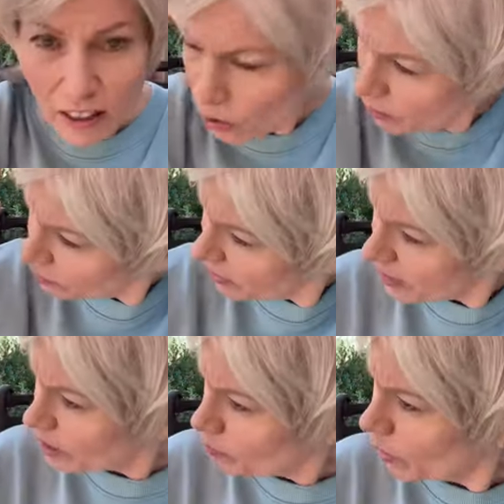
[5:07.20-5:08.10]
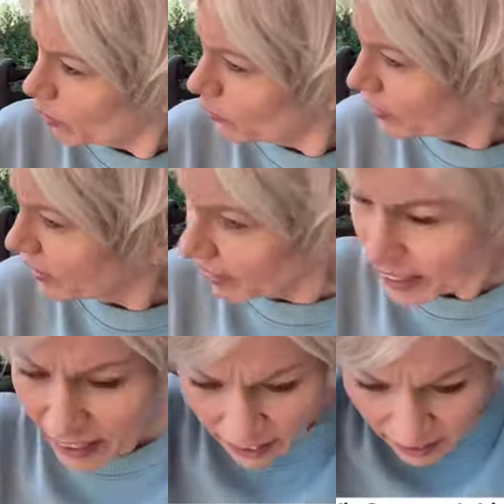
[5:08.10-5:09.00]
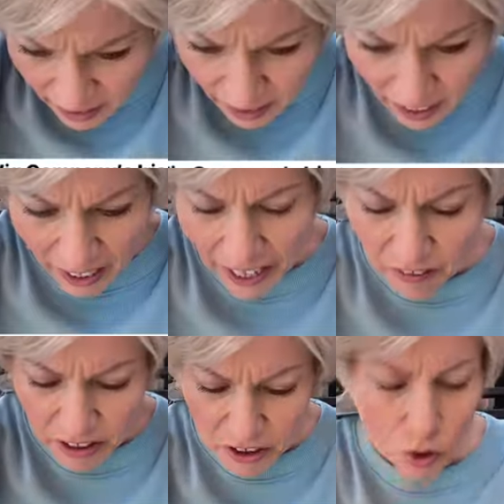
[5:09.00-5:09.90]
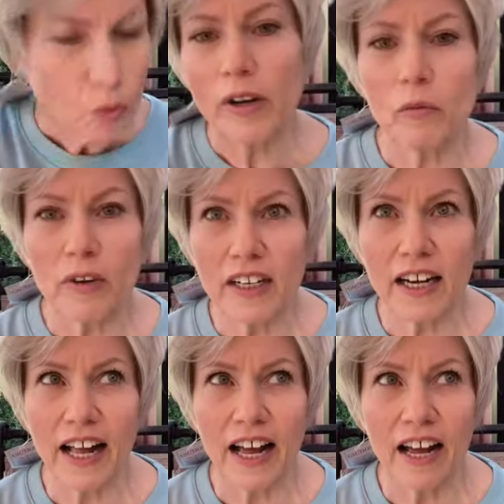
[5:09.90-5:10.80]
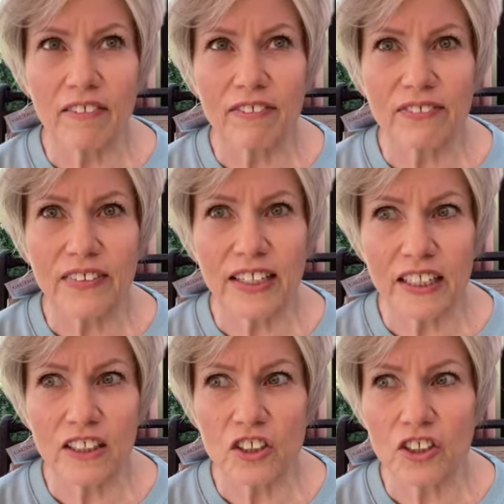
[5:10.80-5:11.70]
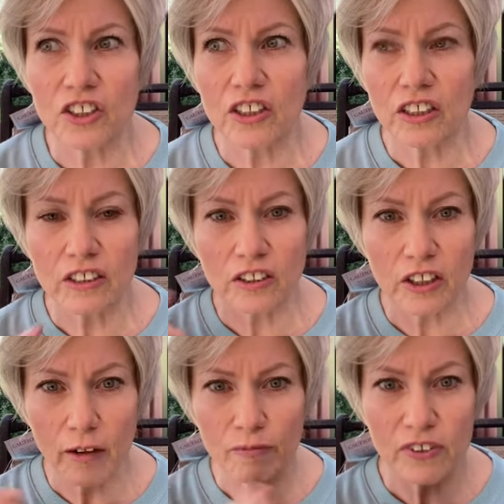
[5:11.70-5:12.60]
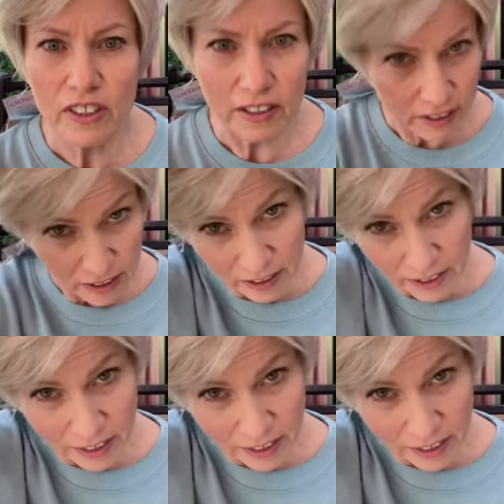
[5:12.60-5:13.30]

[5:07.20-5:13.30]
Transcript: Oh, it fits perfectly. I have a 21 and a half inch circumference